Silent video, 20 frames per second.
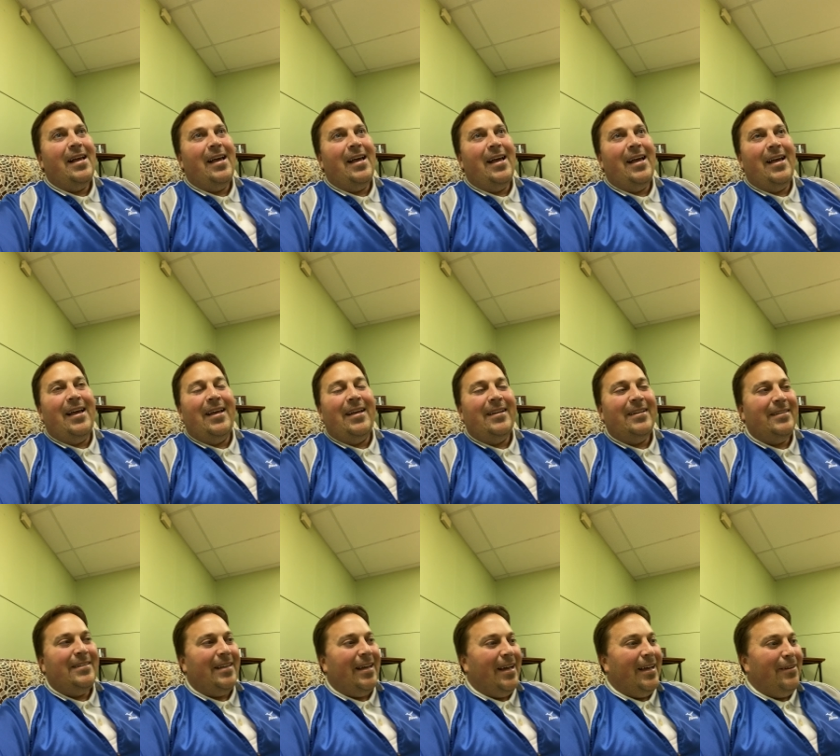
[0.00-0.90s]

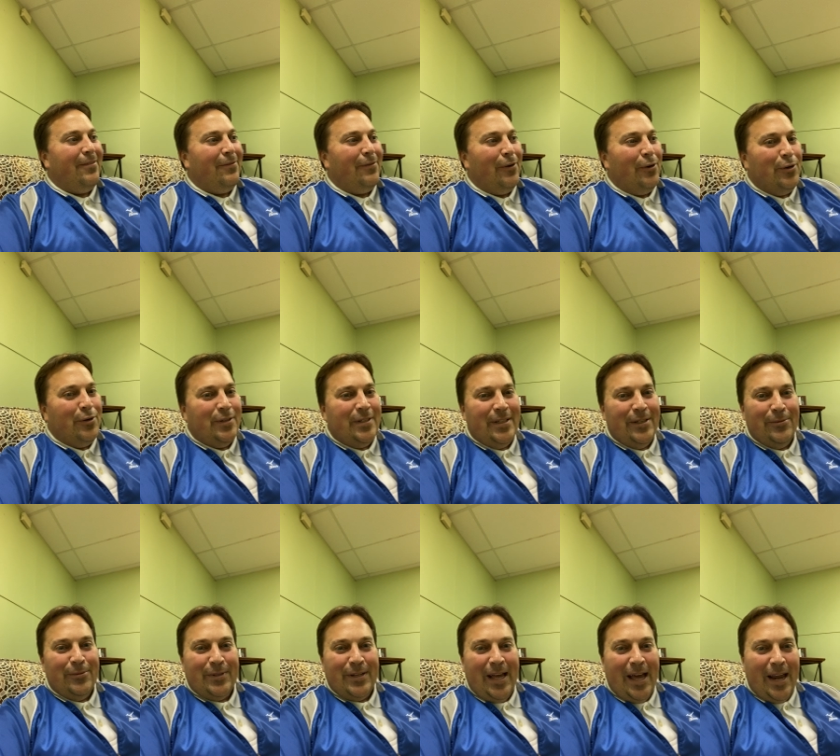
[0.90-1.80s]
And at first he
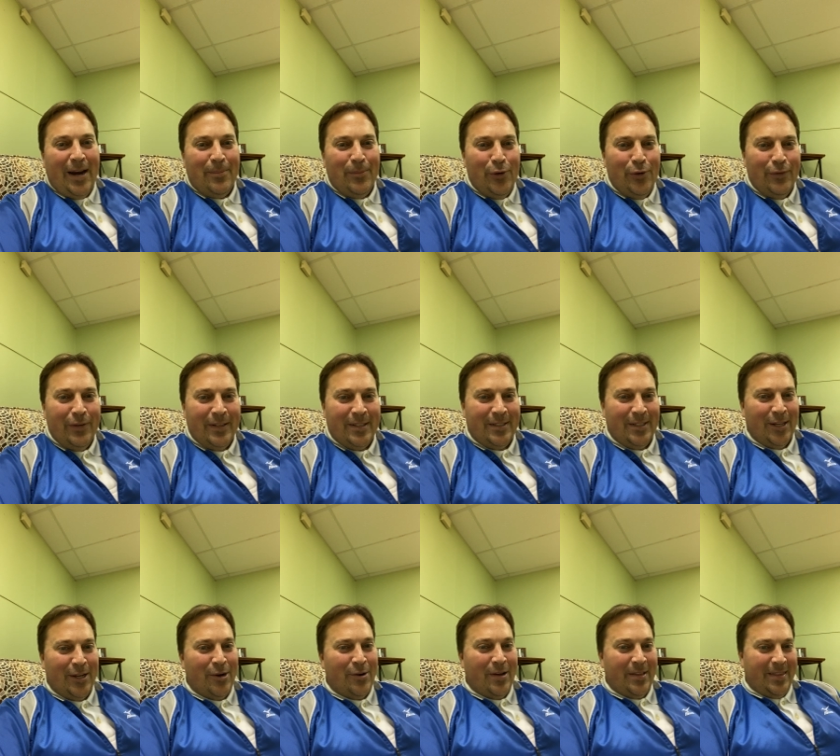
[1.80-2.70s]
was kind of moving
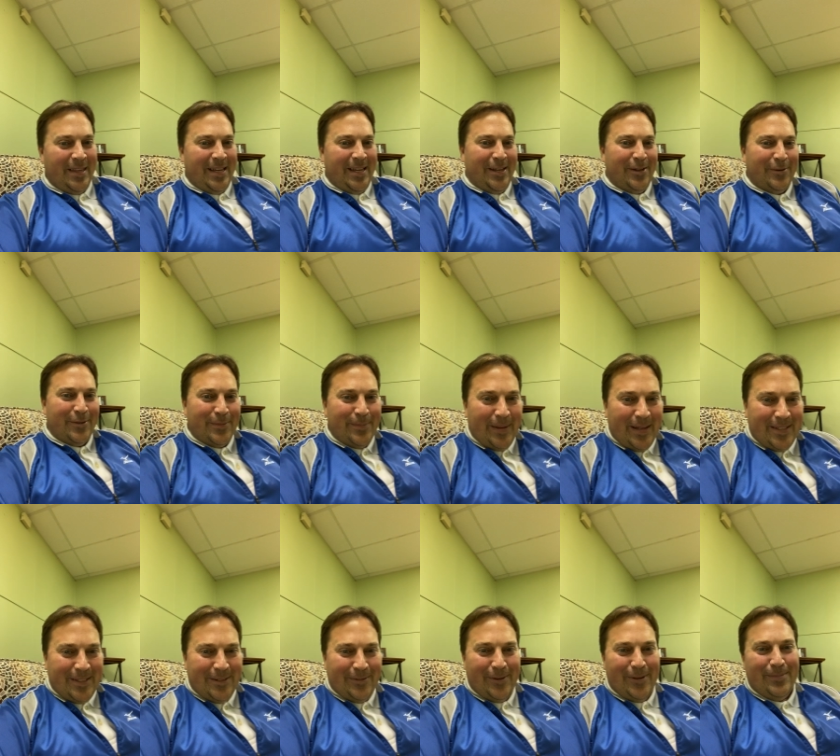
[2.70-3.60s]
slow. I think he was
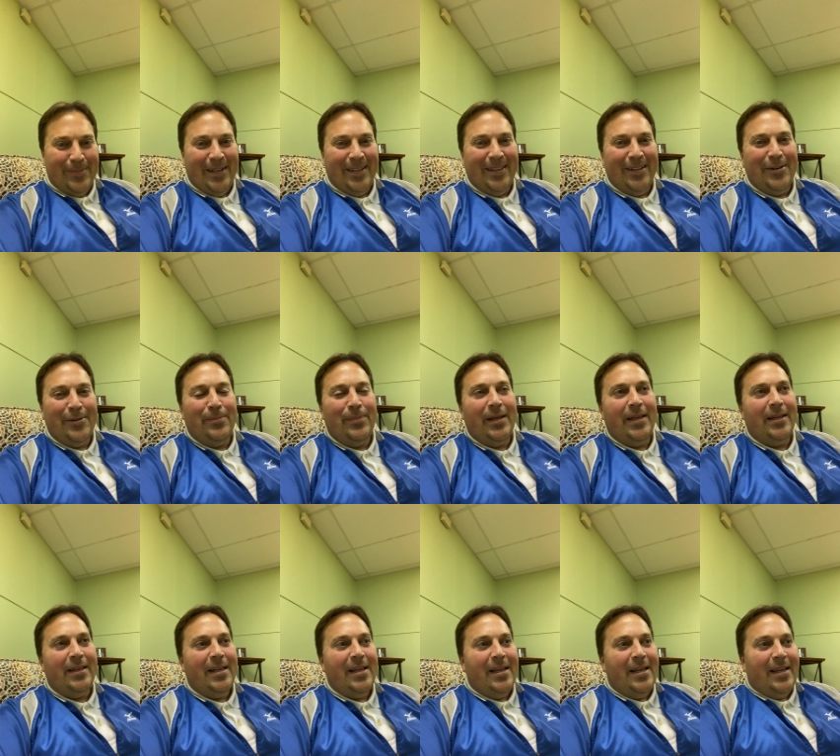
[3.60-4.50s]
messing with me a little
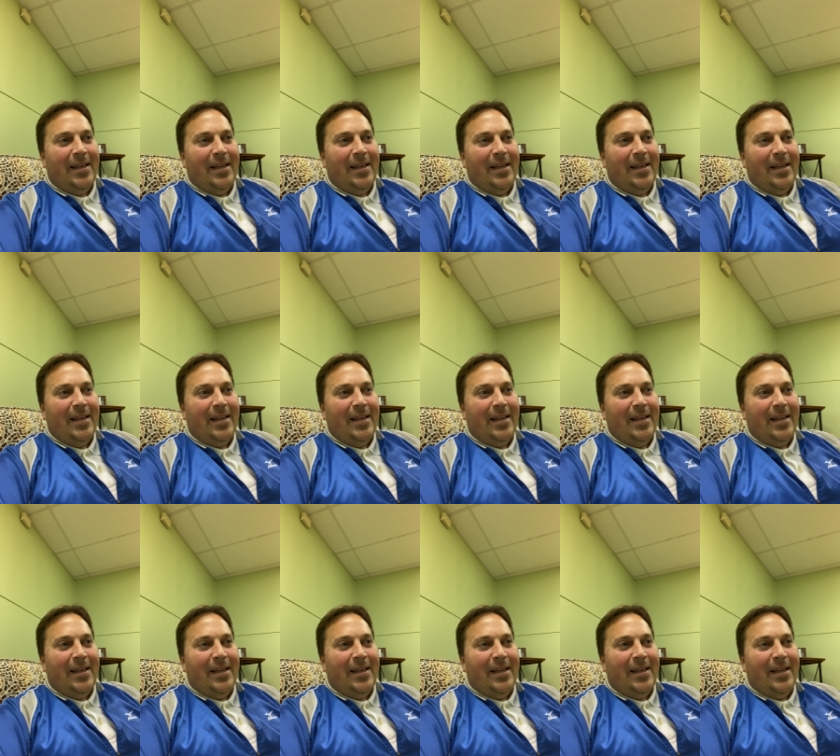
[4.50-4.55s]
bit.